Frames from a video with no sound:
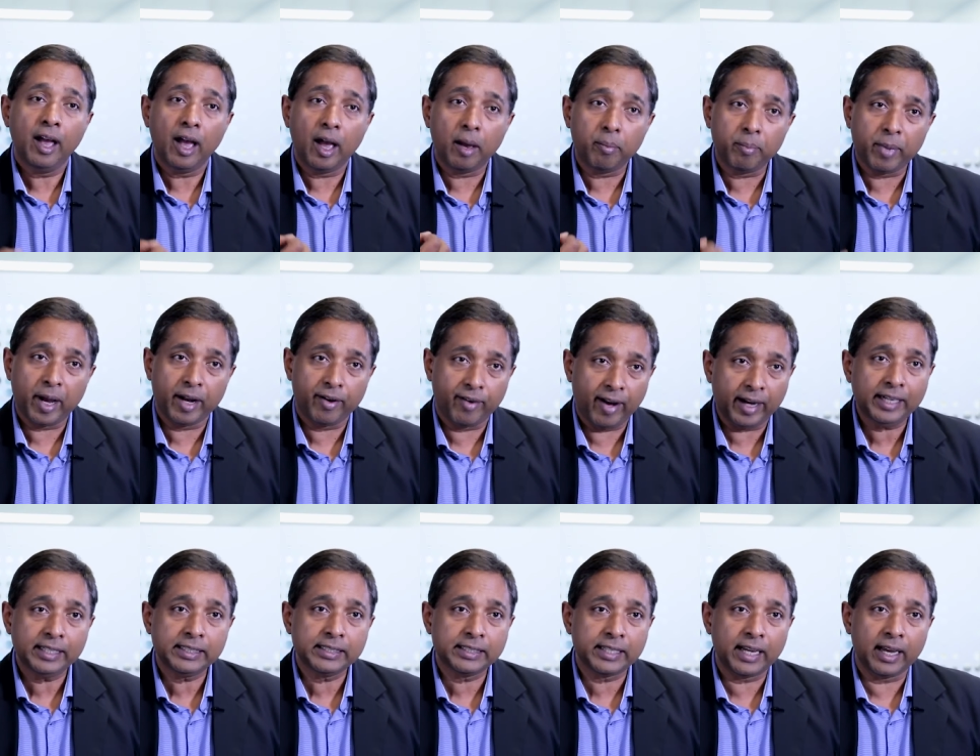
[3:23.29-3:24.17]
And by
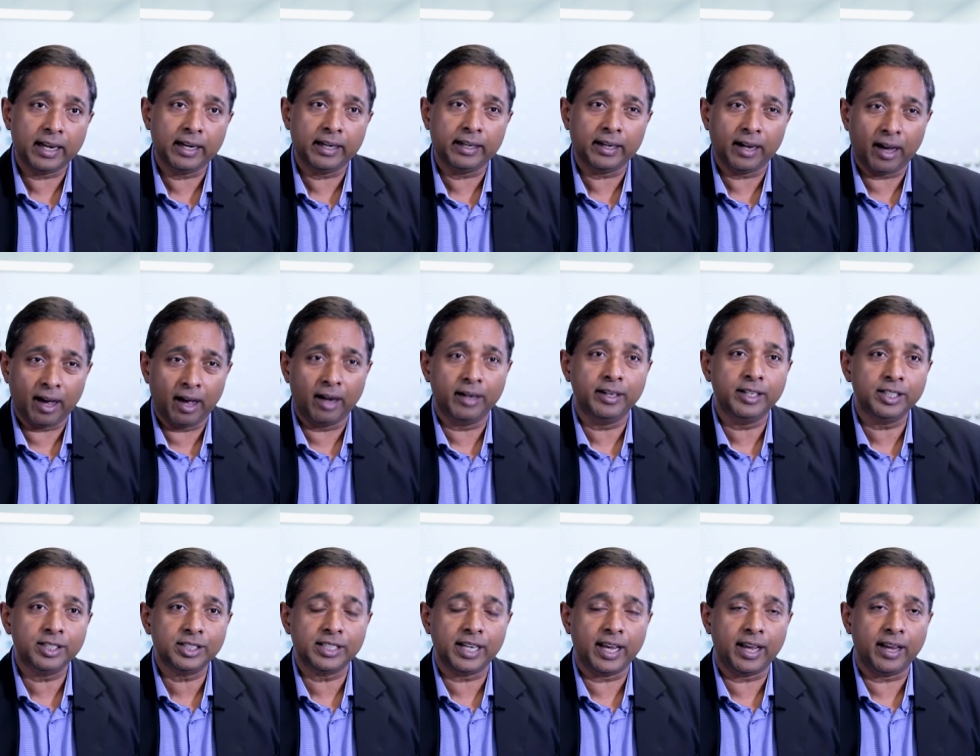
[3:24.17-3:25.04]
reconciling,
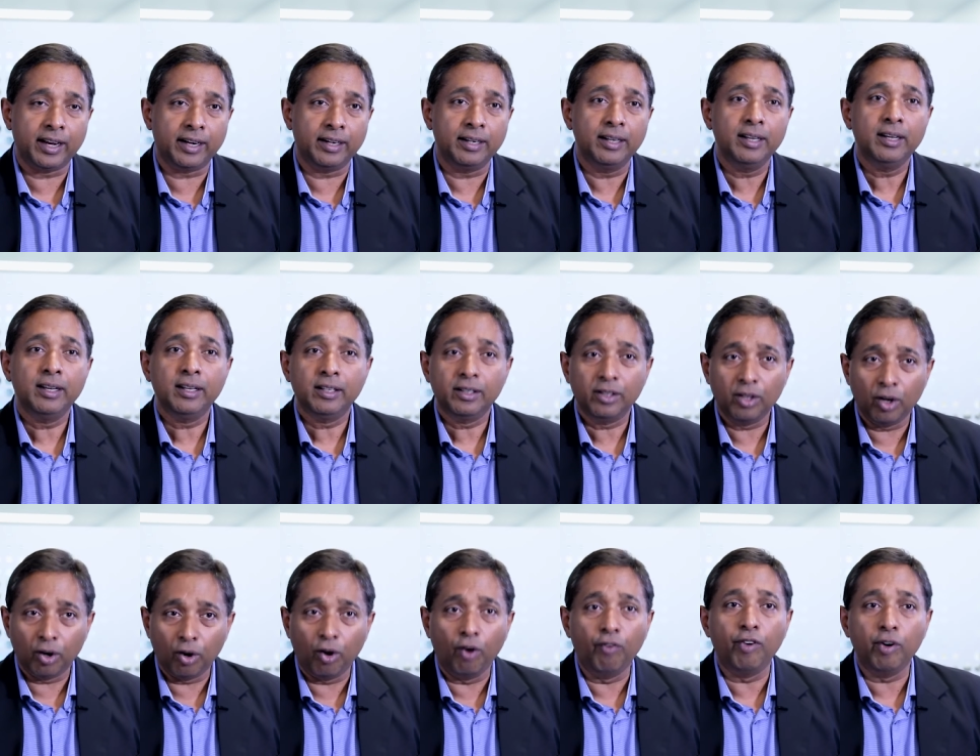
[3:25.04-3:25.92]
understand
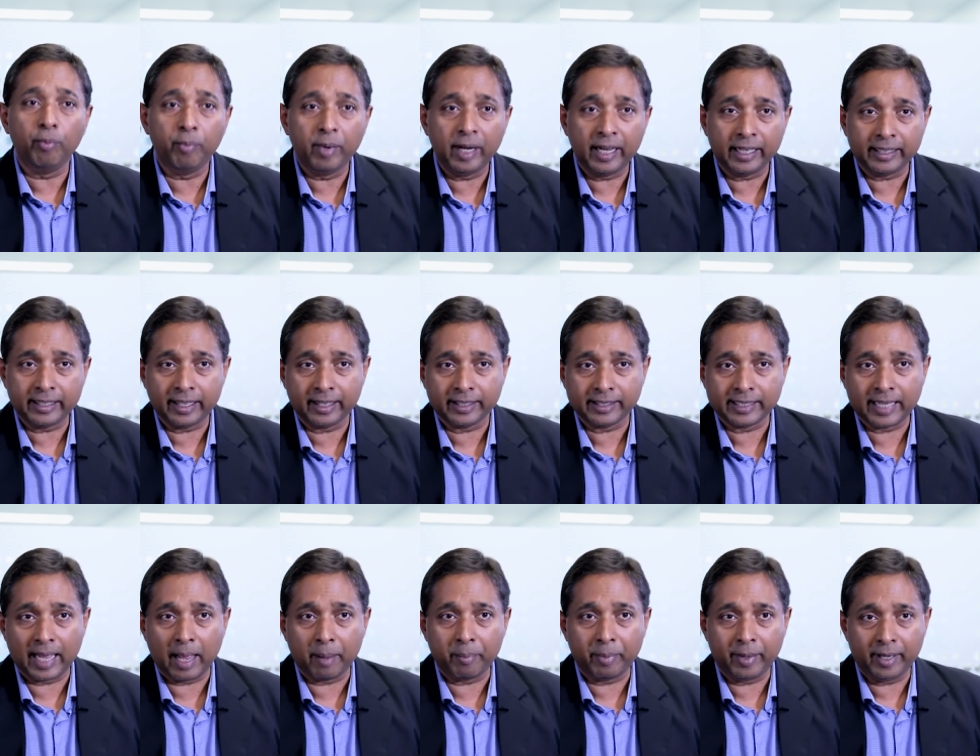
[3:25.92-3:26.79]
the overbilling that has
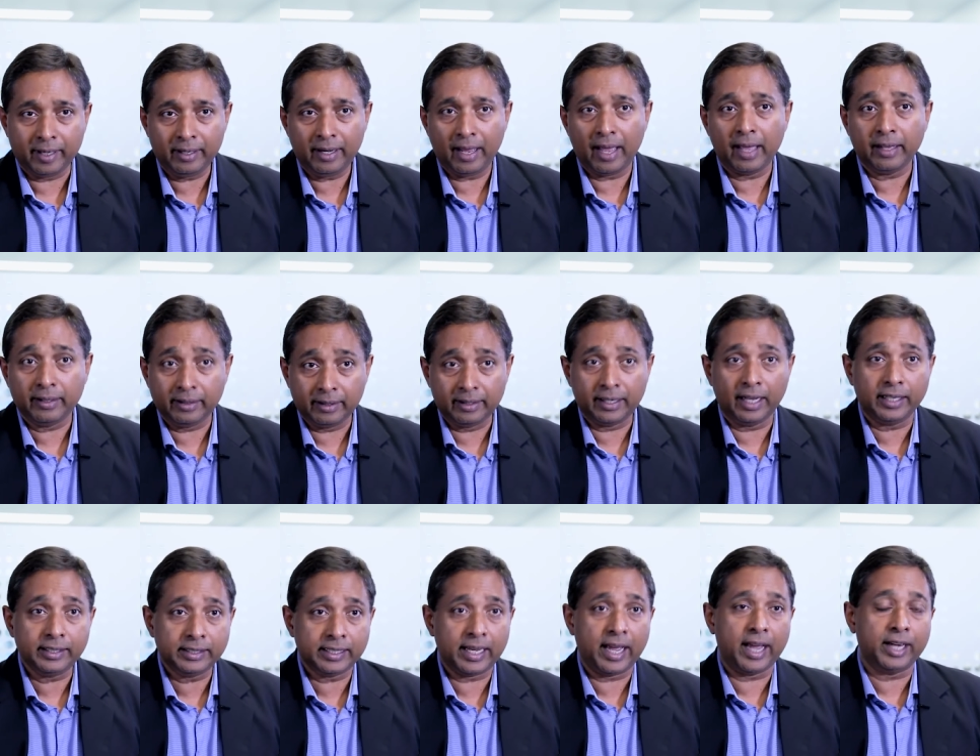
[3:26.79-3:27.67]
happened, and
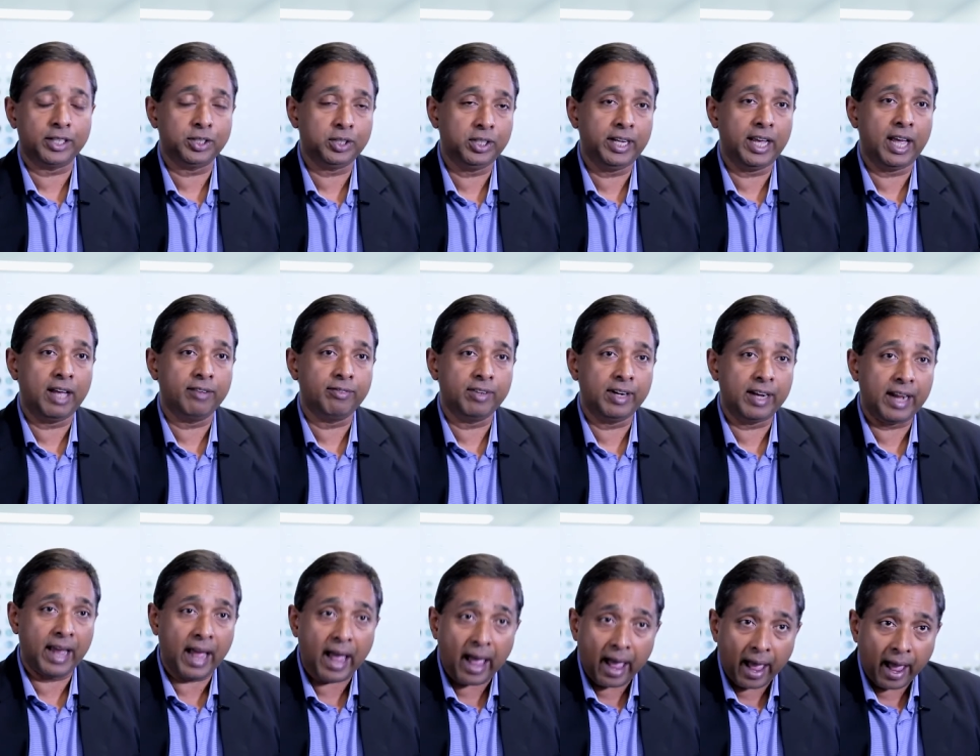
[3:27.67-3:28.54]
thus actually have an
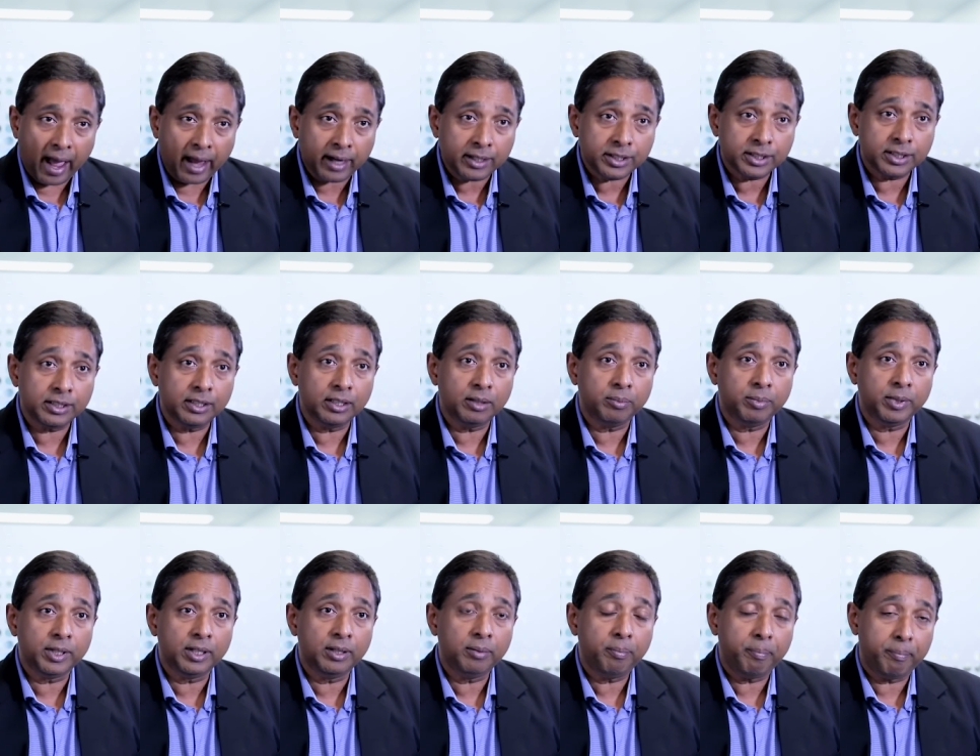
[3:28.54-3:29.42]

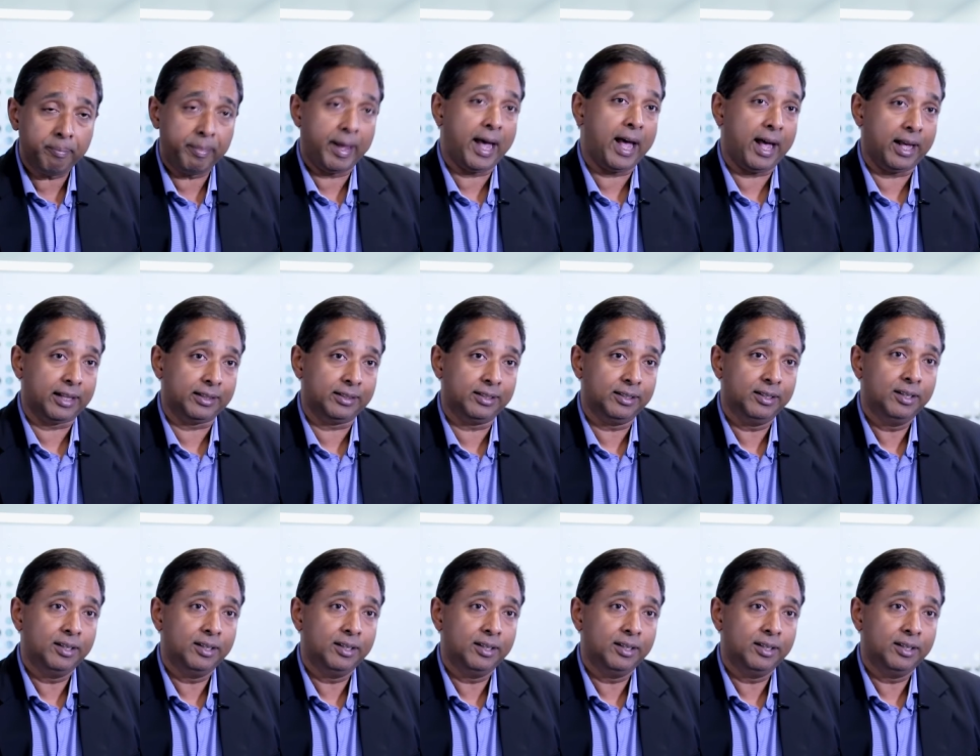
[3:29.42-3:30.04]
actionable path